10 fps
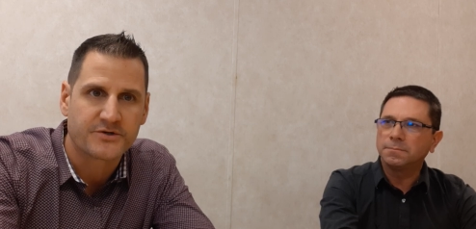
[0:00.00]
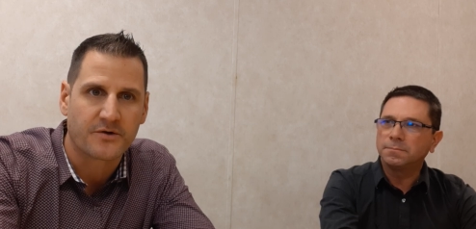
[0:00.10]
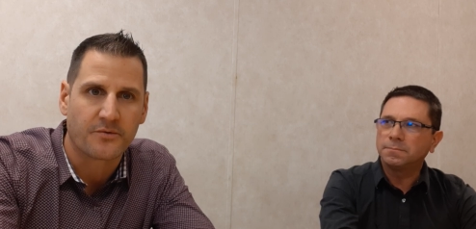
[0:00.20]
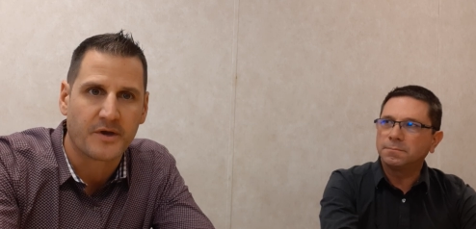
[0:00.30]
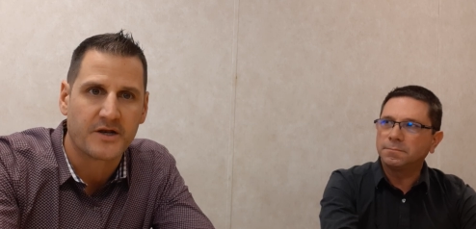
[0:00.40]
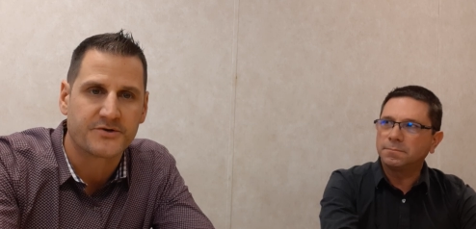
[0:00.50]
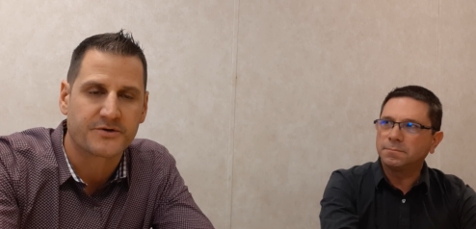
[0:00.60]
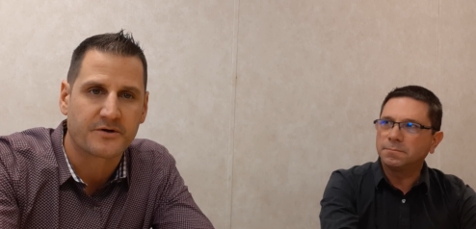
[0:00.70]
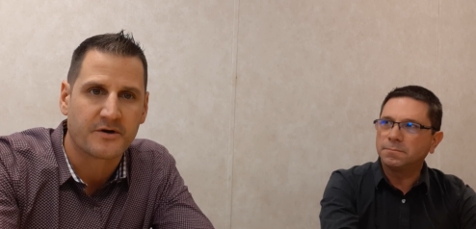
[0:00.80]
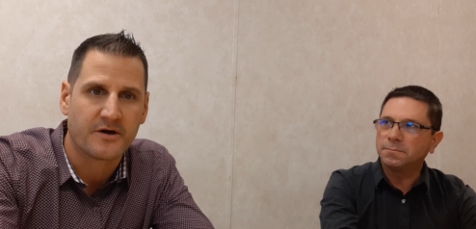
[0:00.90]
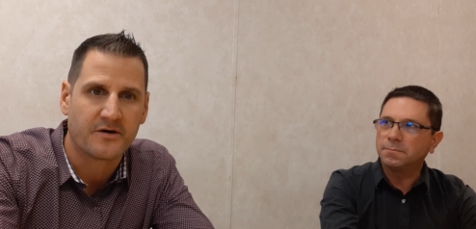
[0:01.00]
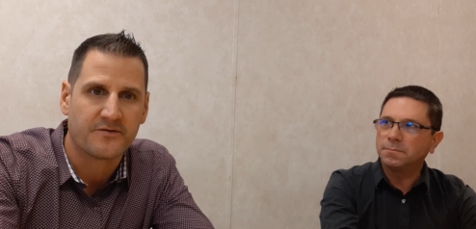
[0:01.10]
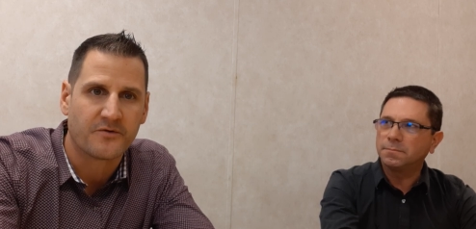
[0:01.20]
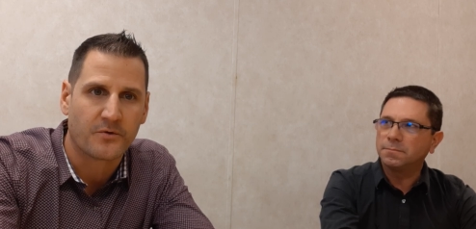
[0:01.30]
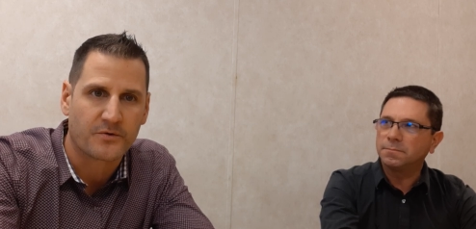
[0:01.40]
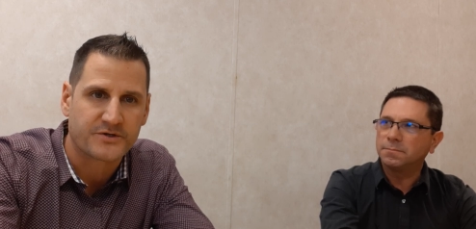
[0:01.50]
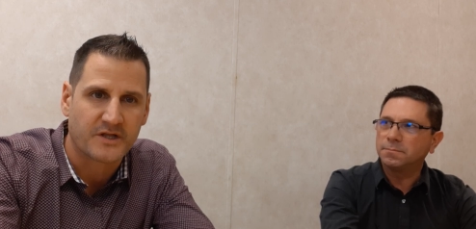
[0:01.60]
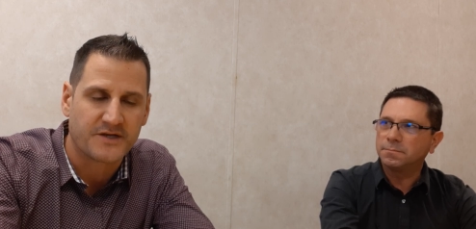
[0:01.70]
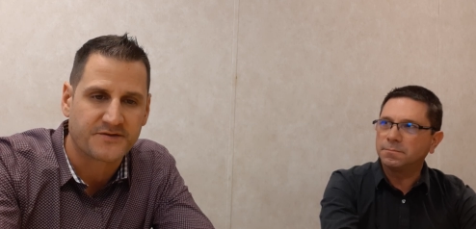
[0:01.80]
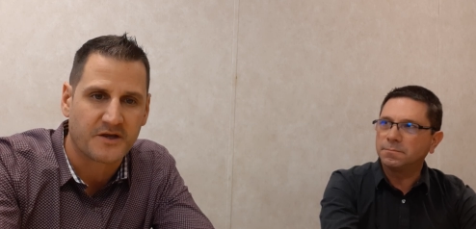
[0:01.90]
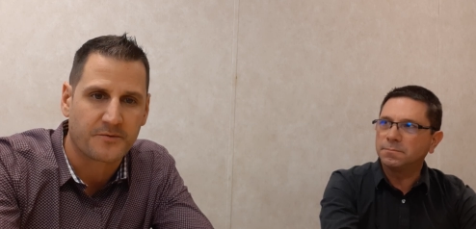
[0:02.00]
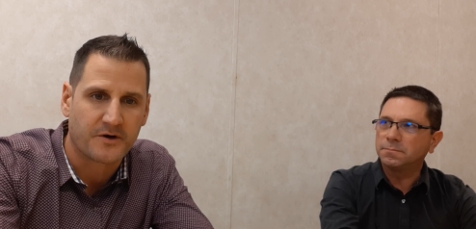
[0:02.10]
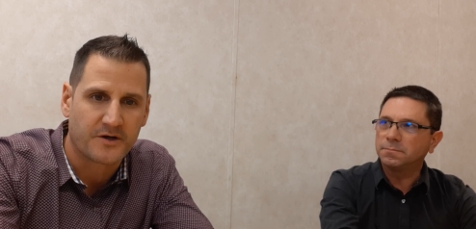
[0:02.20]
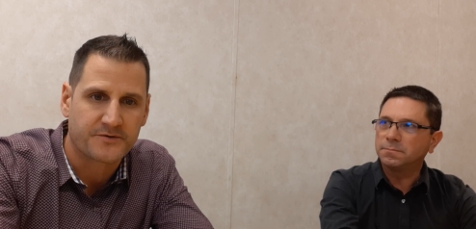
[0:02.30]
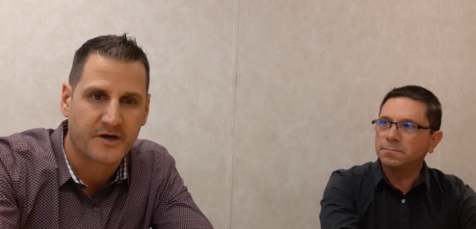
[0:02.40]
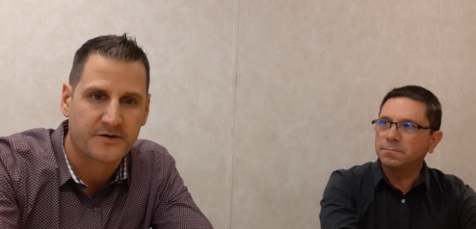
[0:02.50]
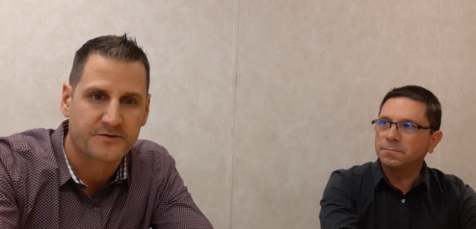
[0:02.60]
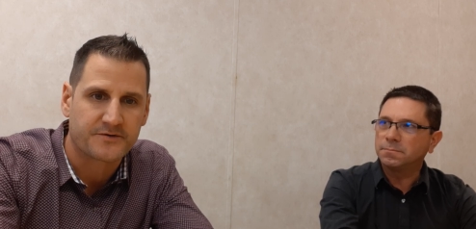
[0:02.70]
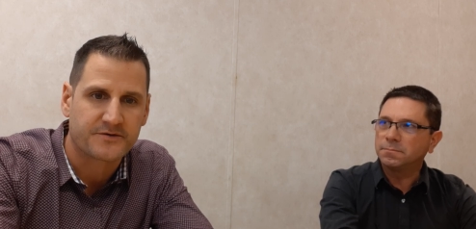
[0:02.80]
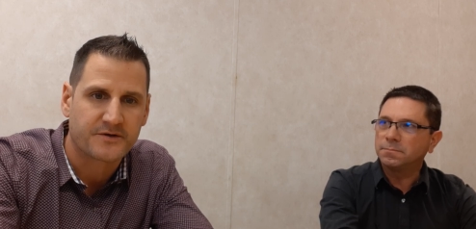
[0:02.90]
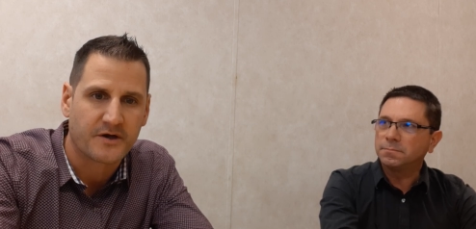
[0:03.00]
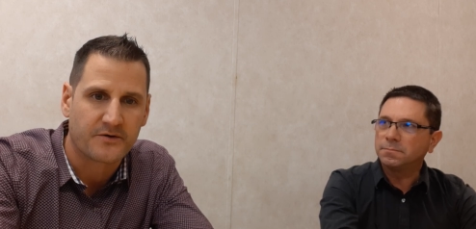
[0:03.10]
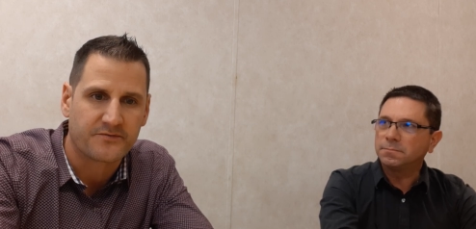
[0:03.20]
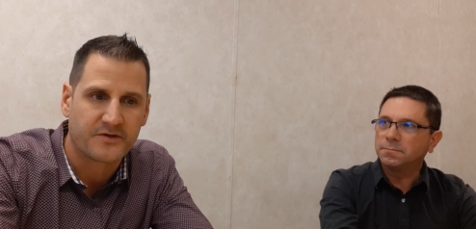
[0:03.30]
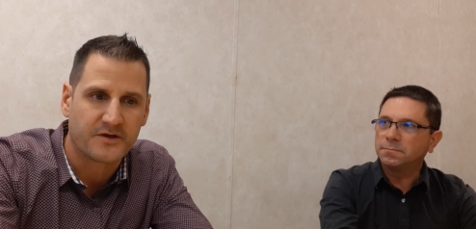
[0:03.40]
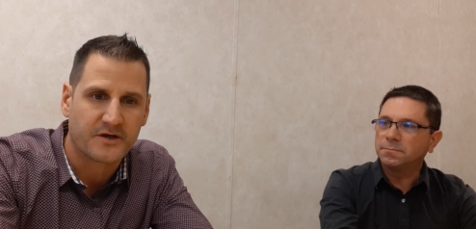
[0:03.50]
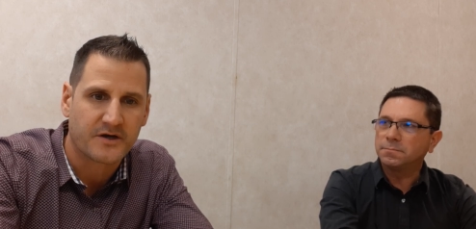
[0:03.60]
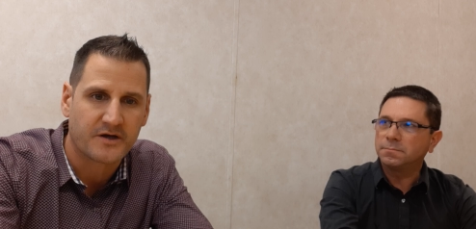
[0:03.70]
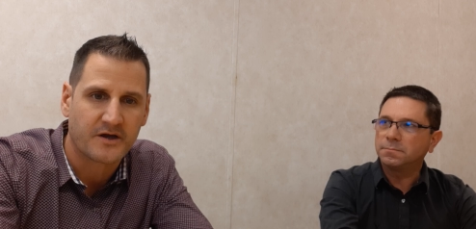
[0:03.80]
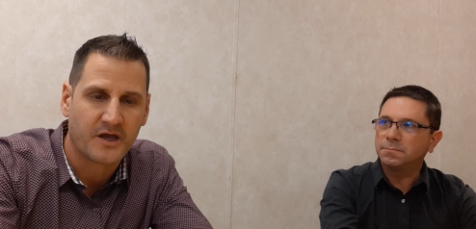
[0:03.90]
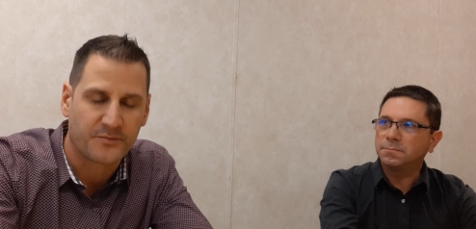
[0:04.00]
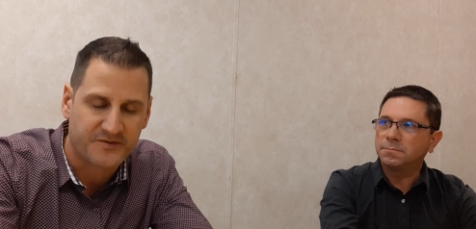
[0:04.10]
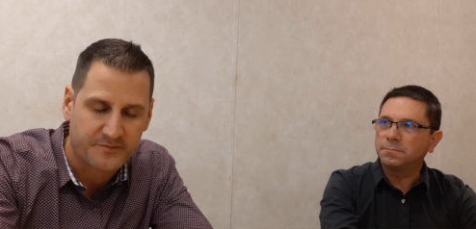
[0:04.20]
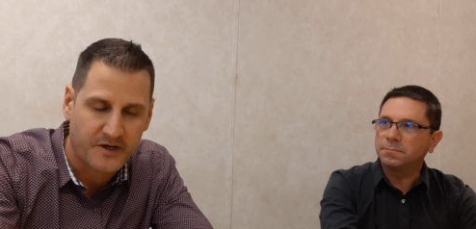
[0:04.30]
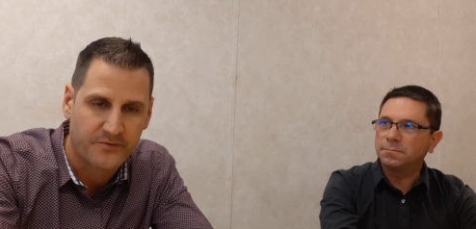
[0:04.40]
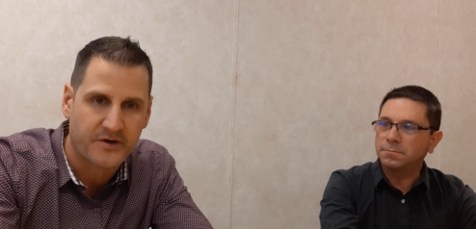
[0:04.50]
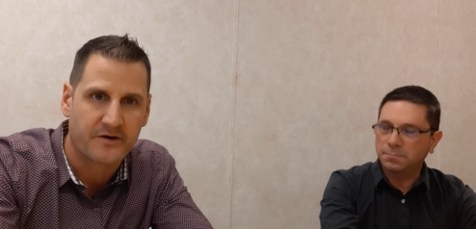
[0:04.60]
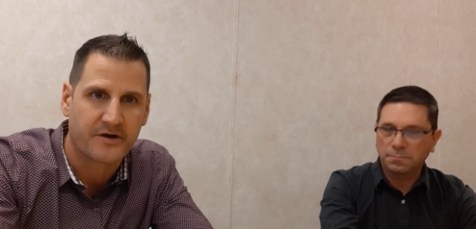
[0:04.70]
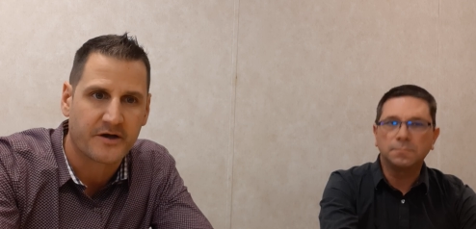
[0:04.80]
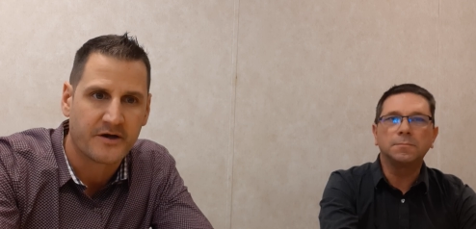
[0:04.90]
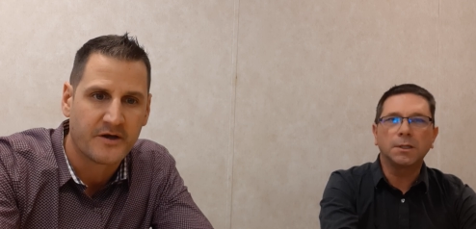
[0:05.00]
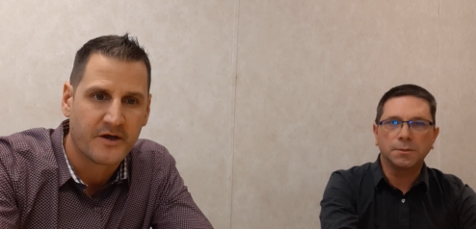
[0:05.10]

Speaker 1: General Manager of Oakridge Landscape Contractors out of the Hampton Mountain area.